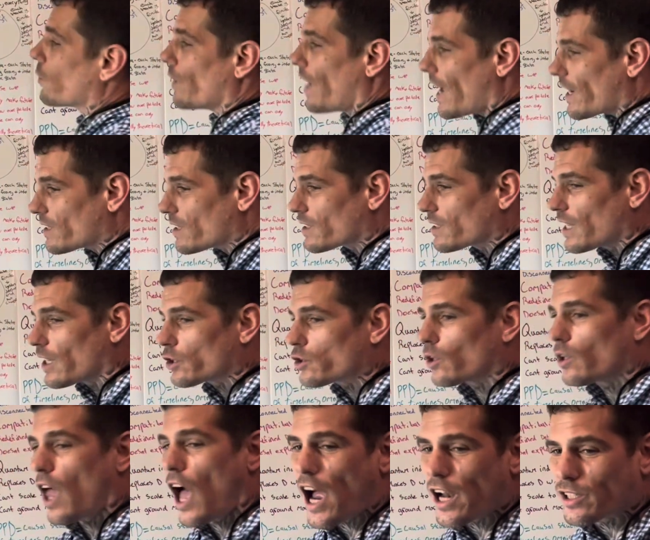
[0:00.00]
in existential
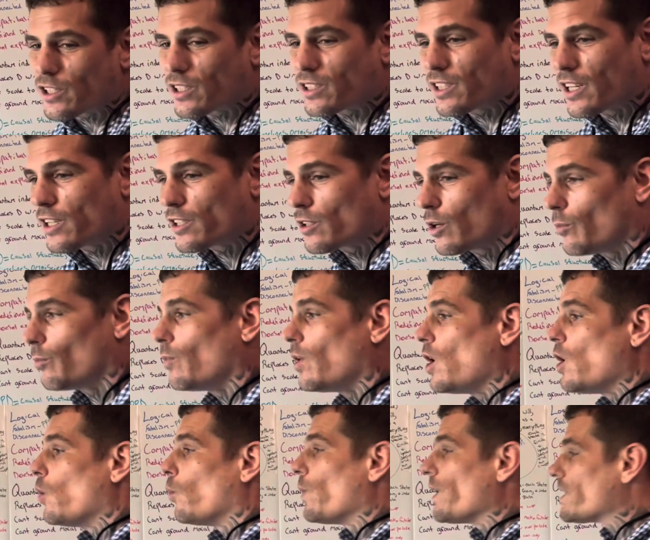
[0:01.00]
logicism,
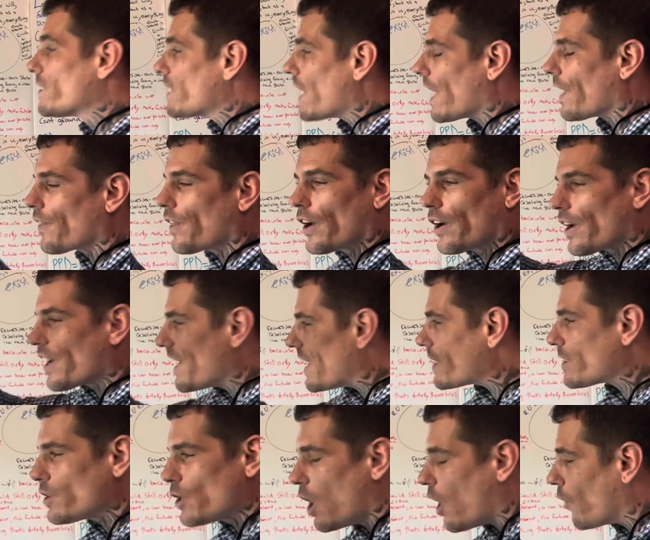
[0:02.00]
we say there
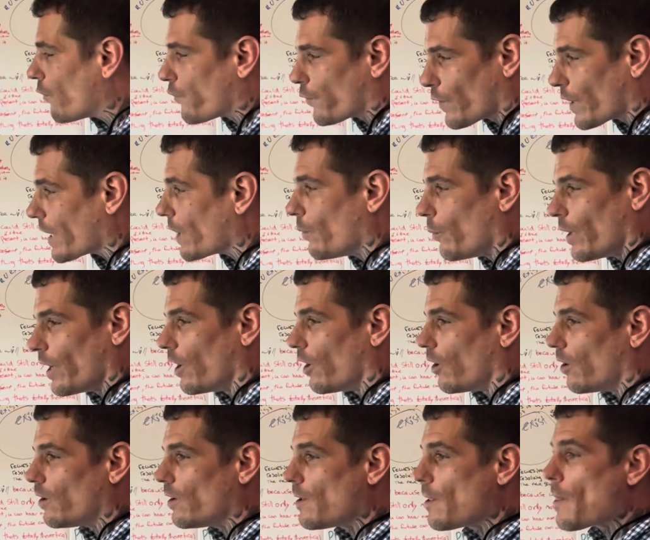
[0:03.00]
is no free
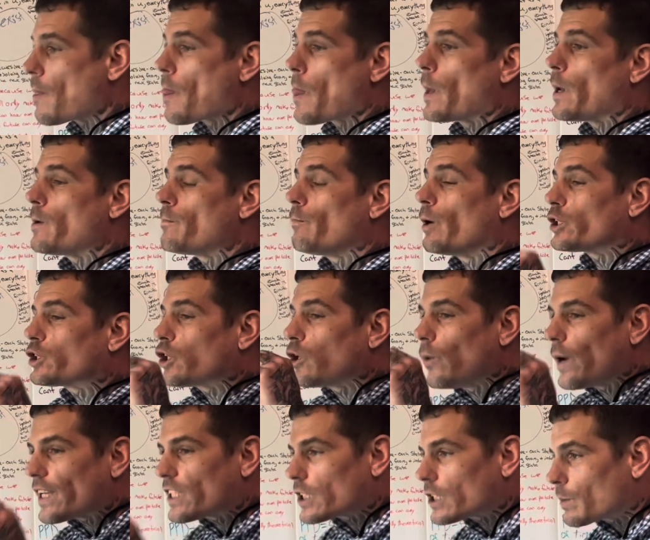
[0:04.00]
will, but you
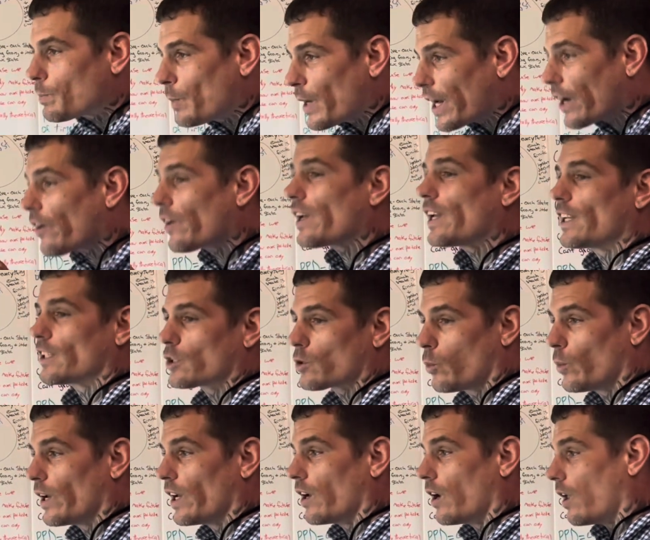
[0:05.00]
experience
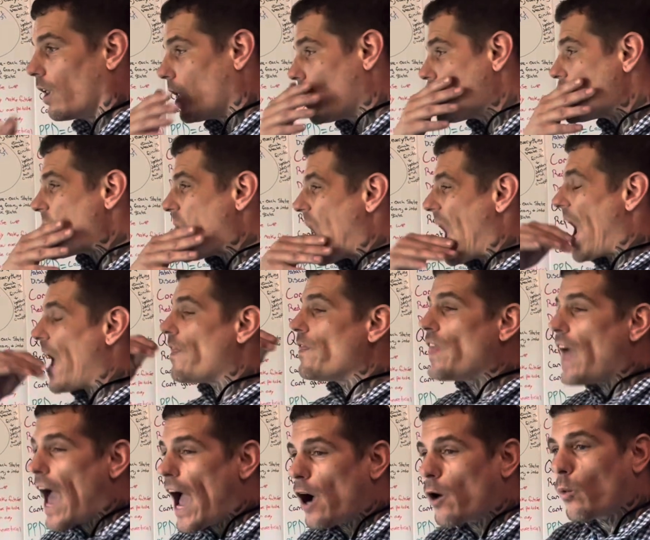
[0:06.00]
will. And
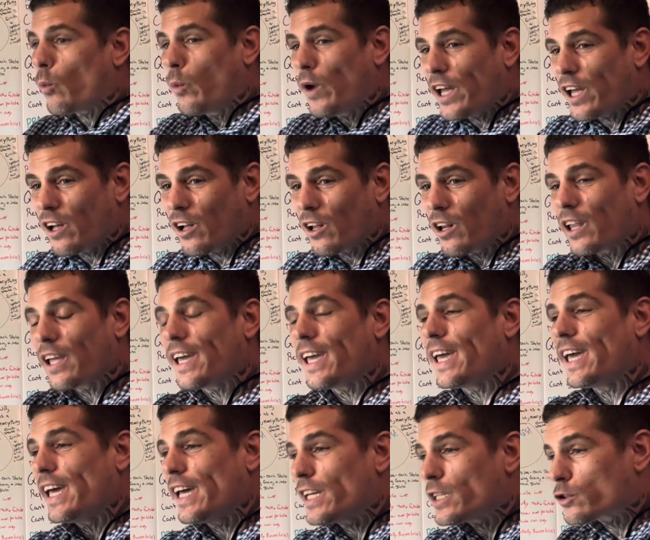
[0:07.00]
that will
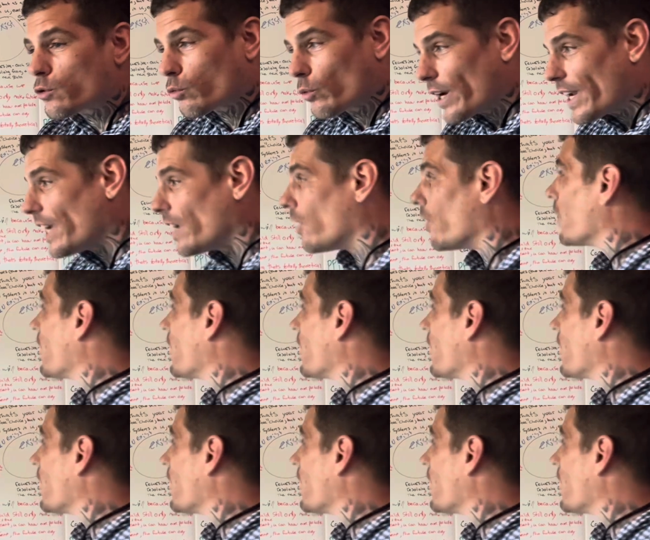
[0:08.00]
is real.